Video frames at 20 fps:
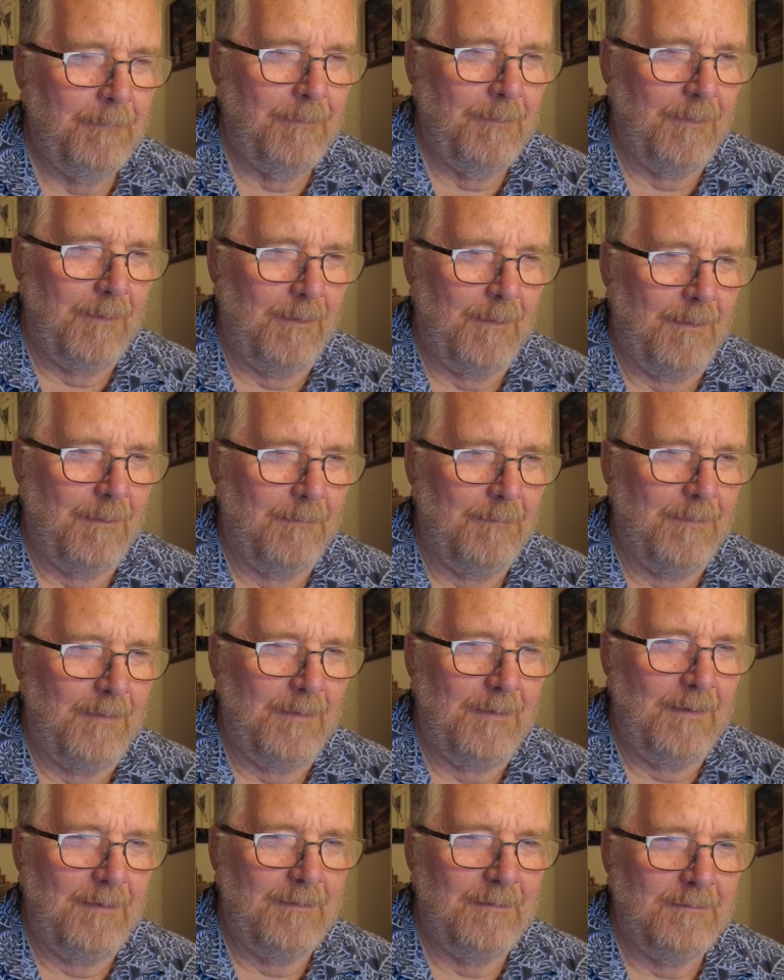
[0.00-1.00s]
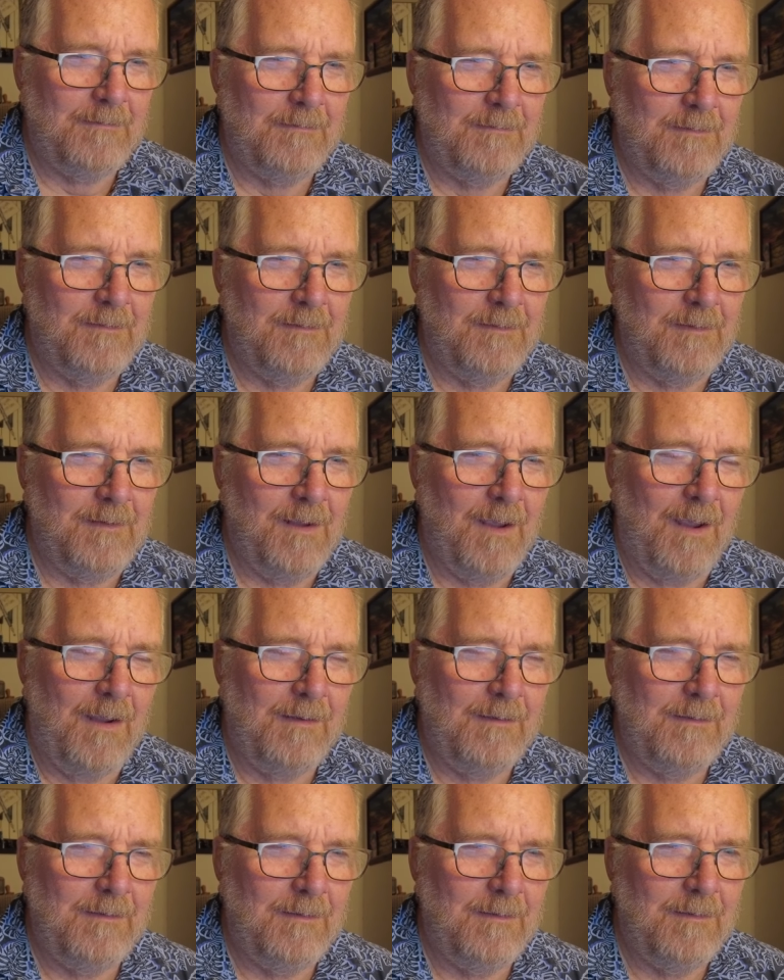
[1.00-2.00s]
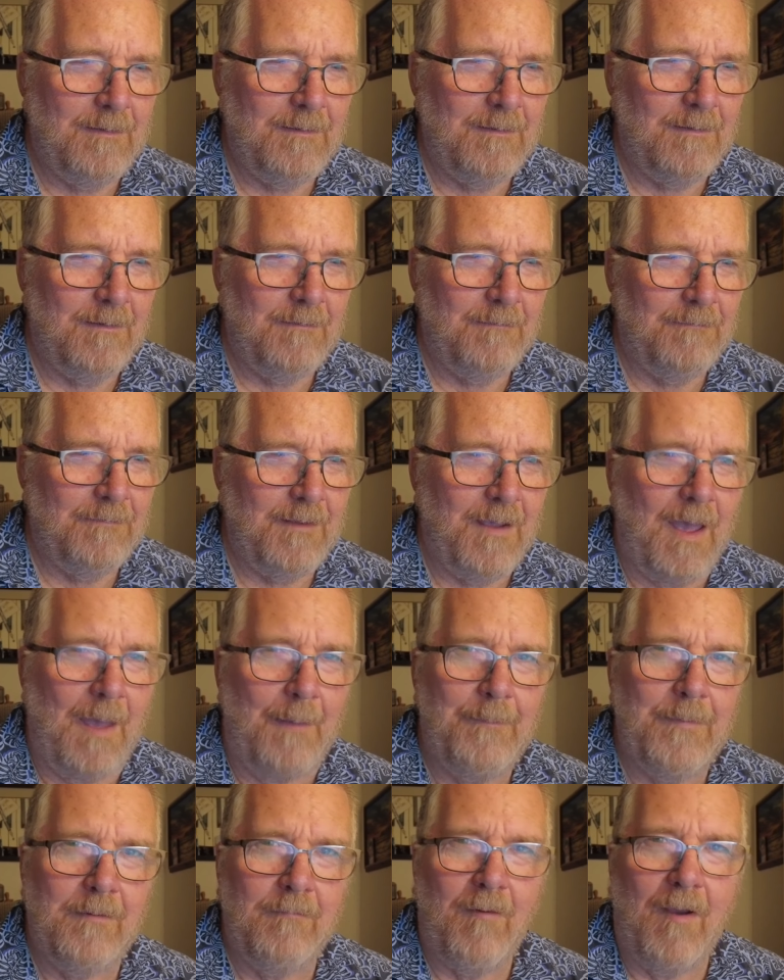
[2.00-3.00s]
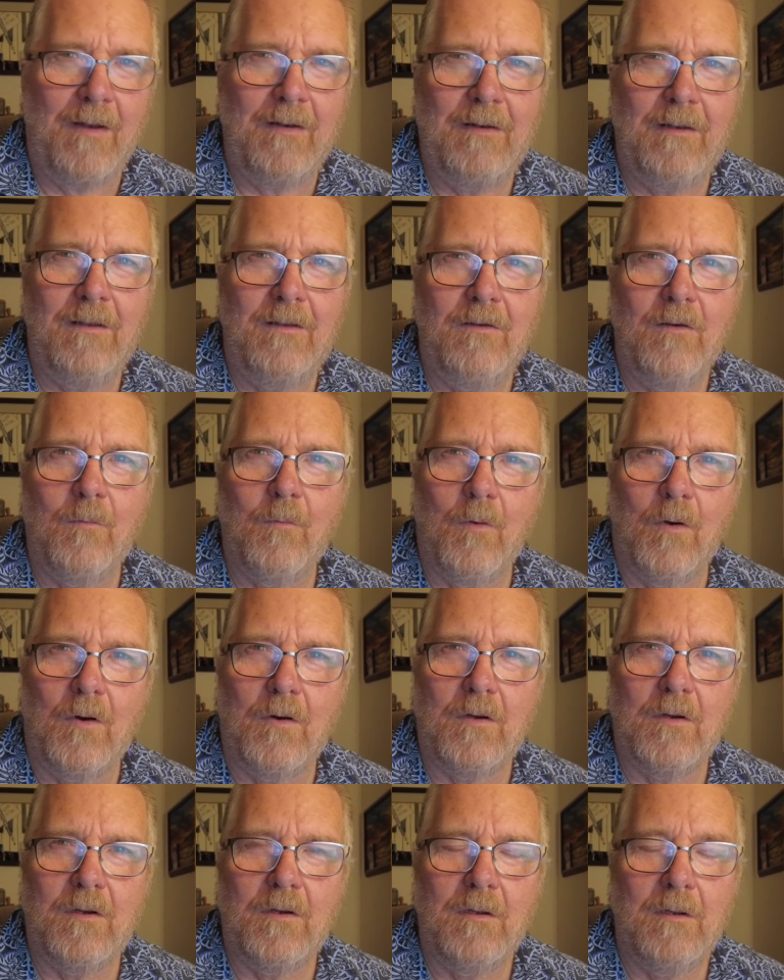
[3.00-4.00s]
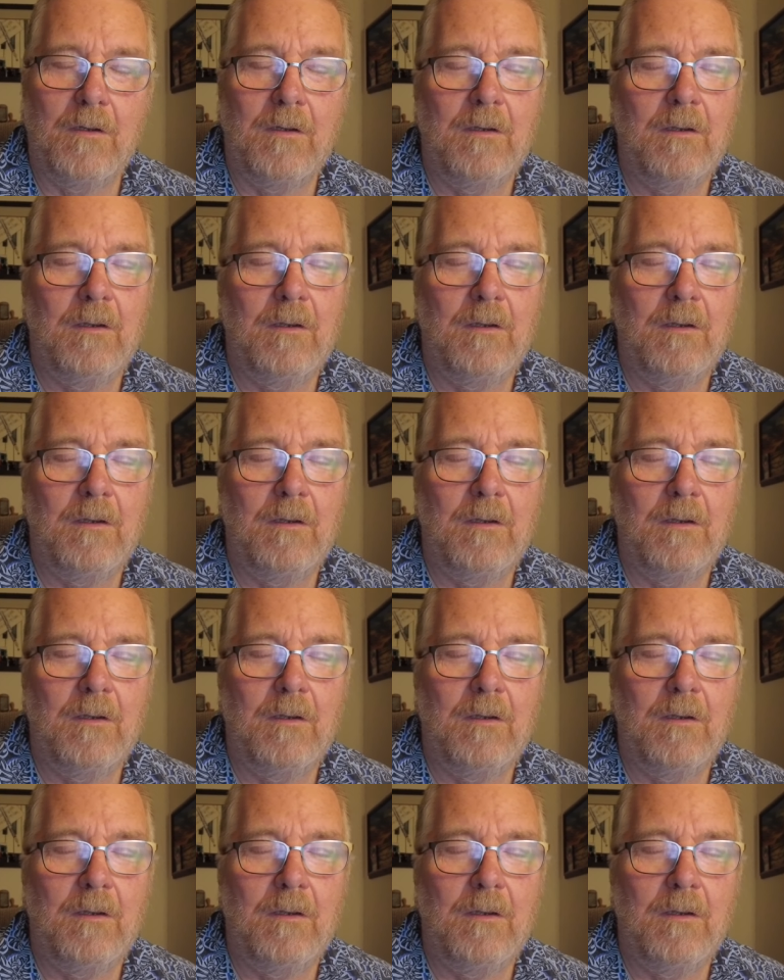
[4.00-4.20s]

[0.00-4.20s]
and it's the idea of copyrighting your work.